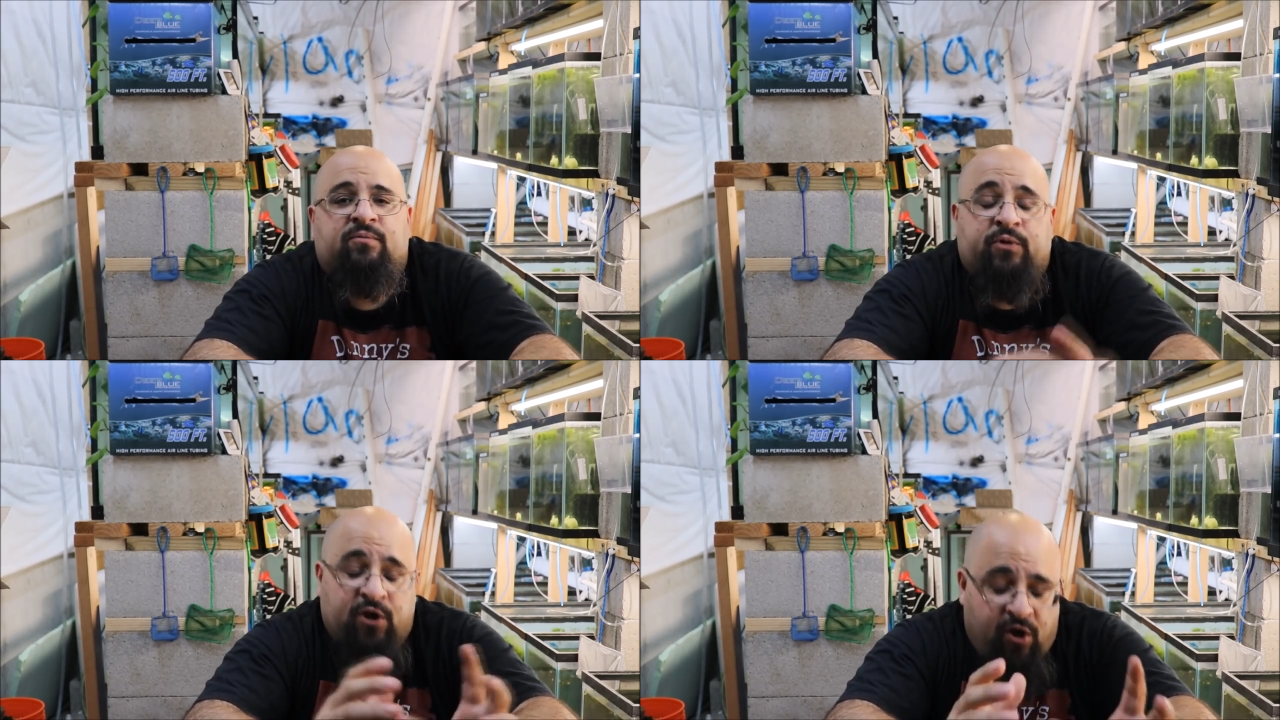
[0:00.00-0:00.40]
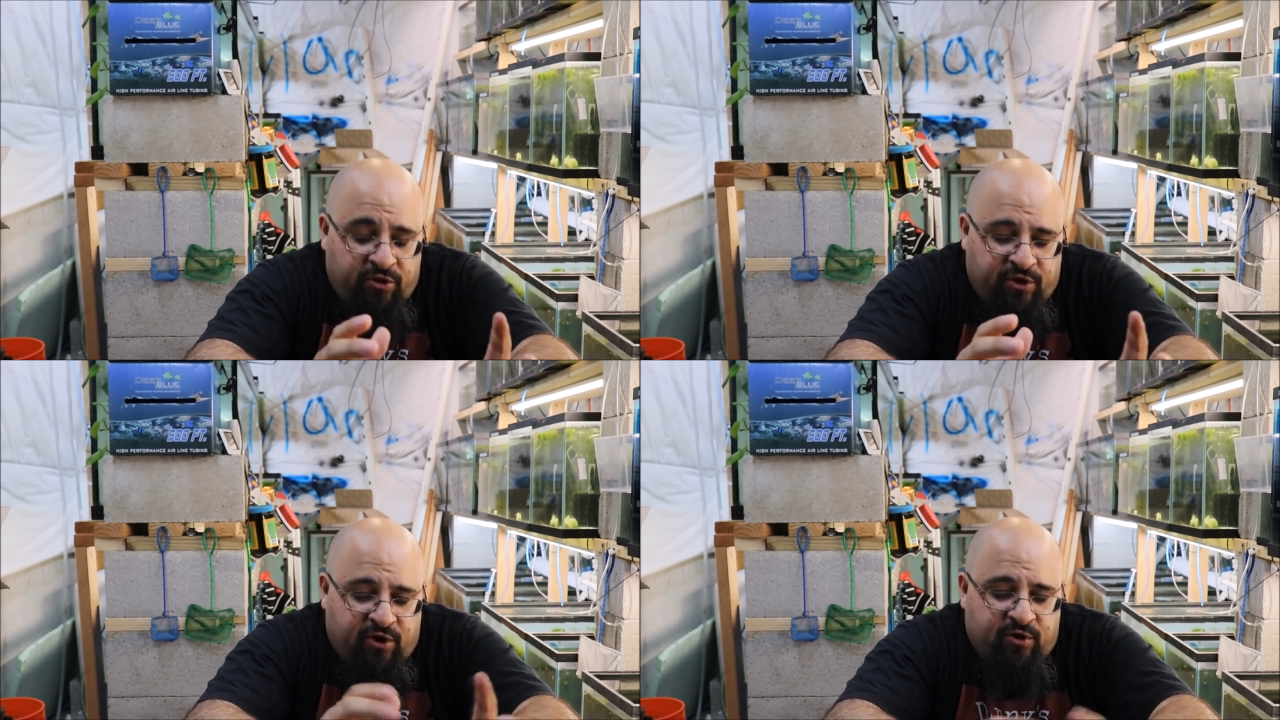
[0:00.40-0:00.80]
we
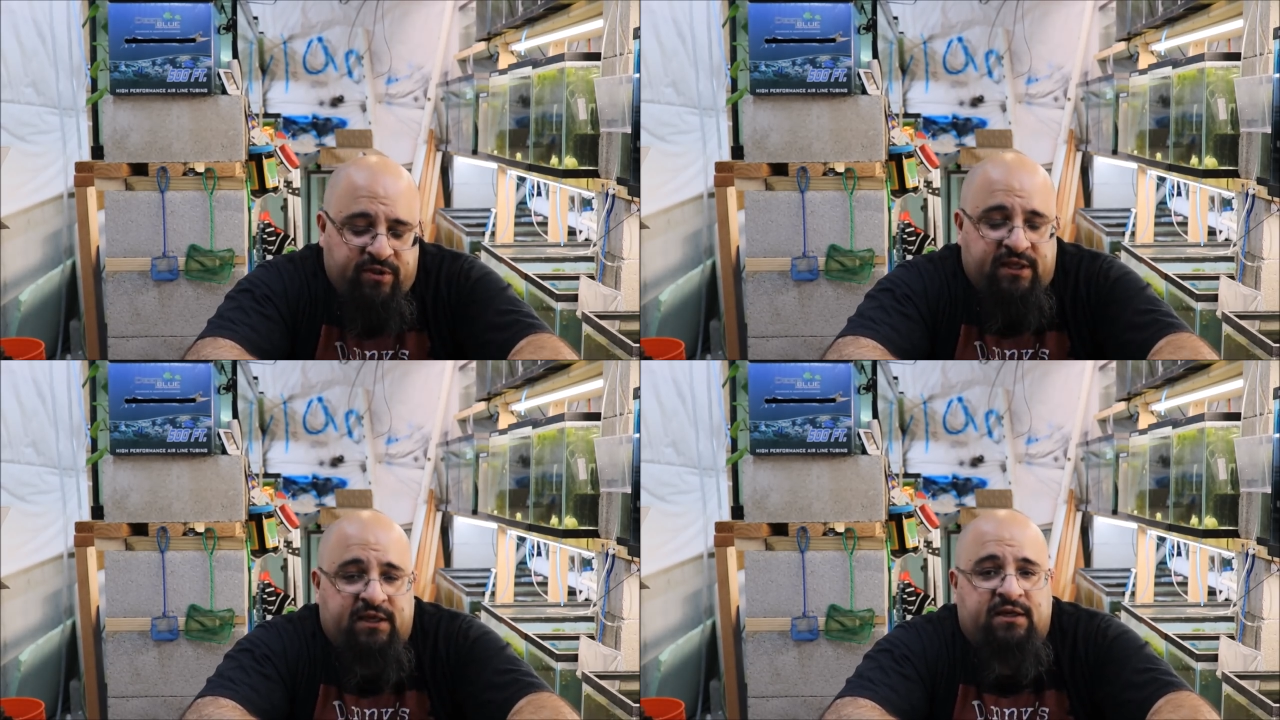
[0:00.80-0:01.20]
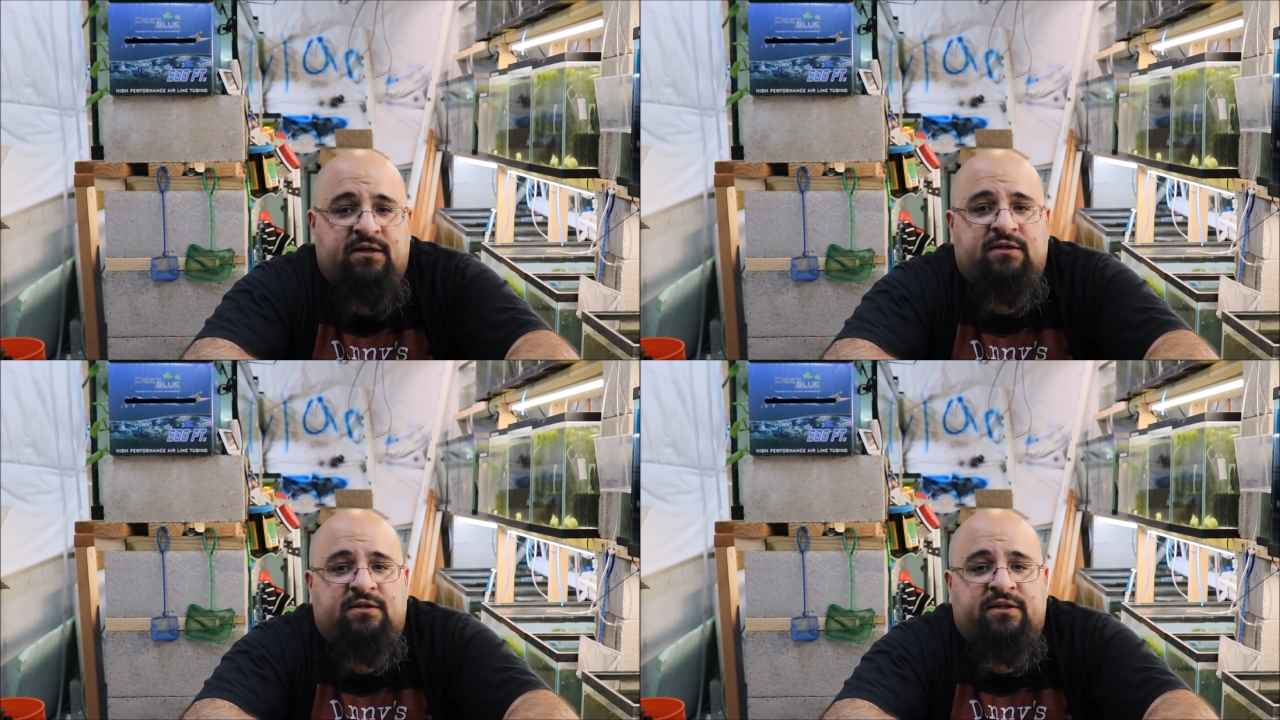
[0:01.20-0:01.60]
all know the
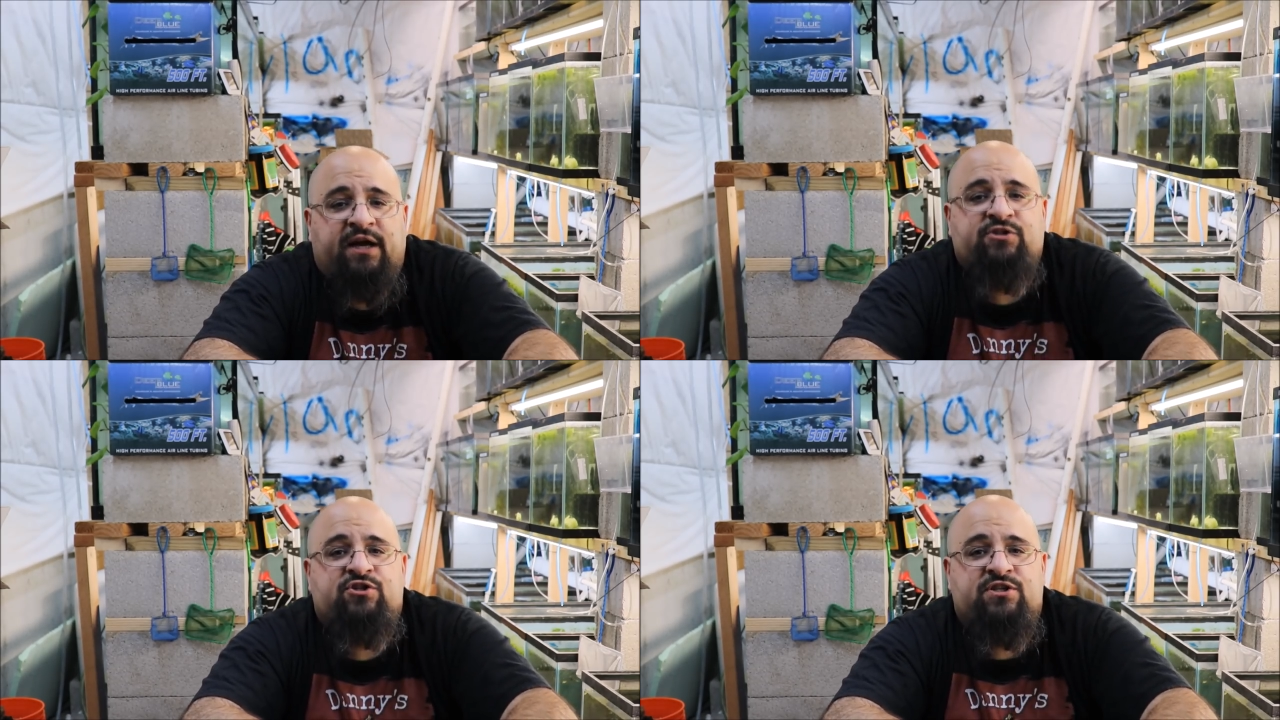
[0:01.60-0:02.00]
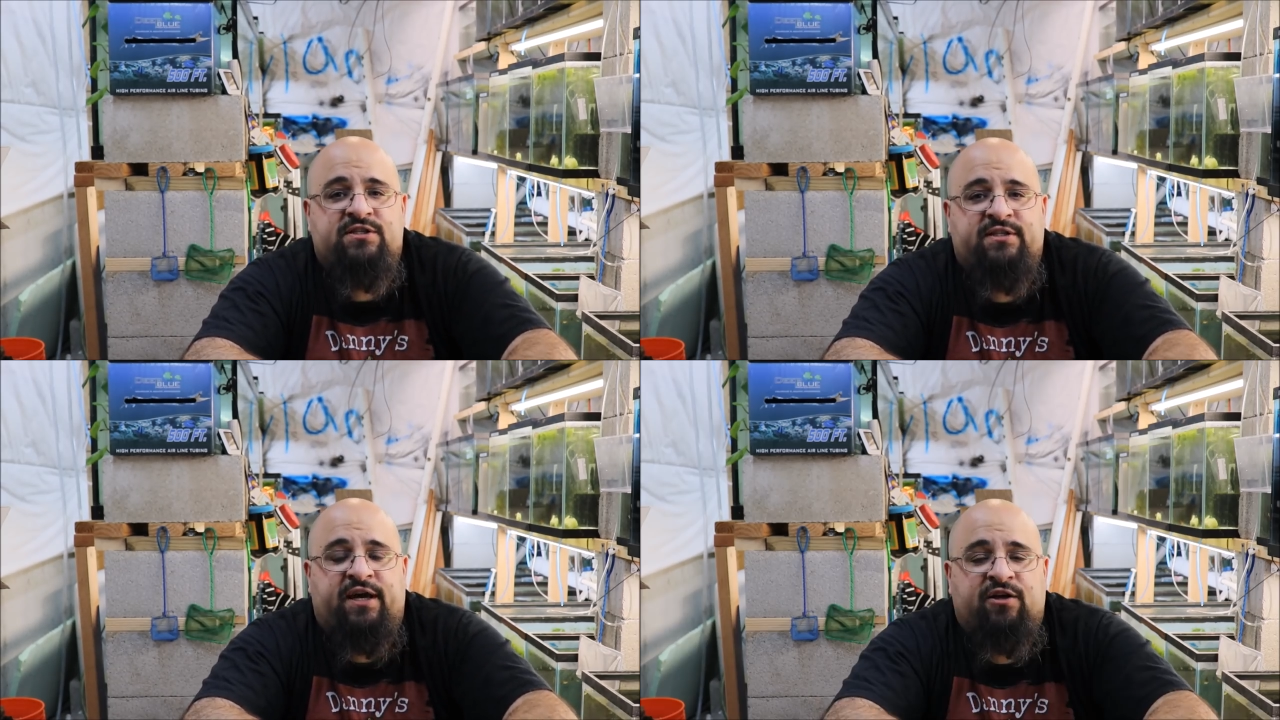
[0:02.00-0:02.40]

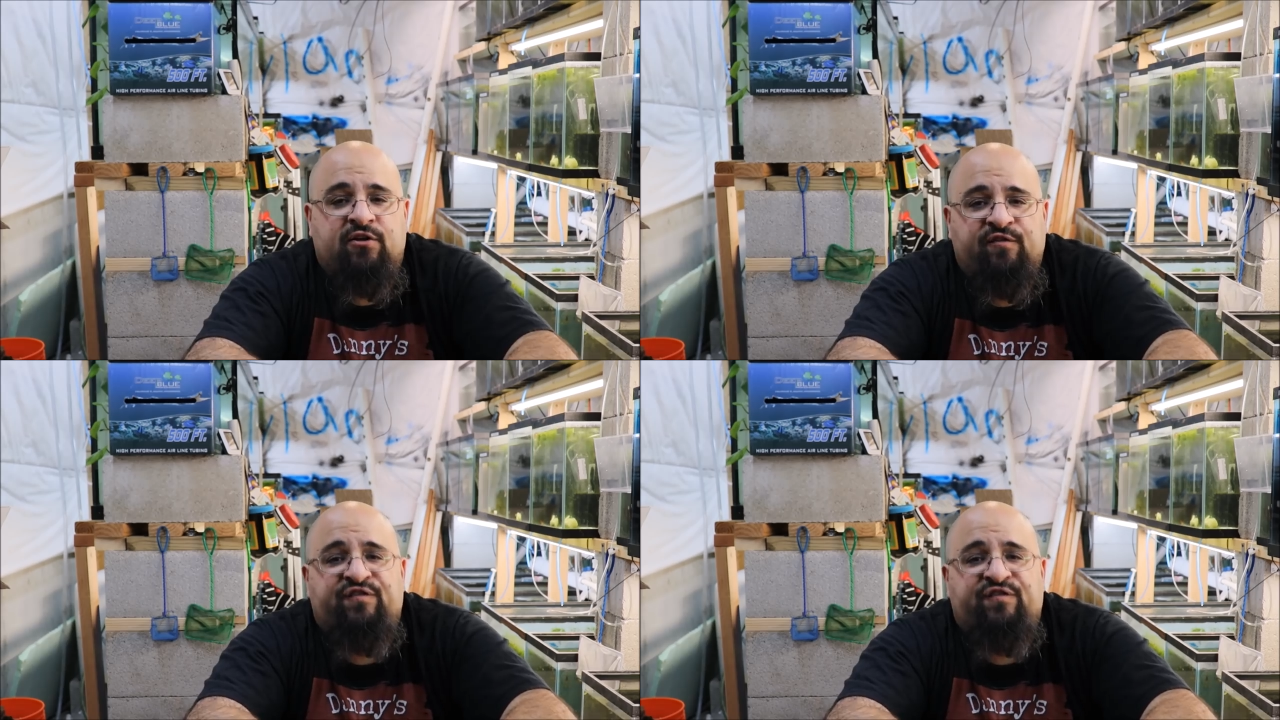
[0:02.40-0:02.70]
nitrogen cycle.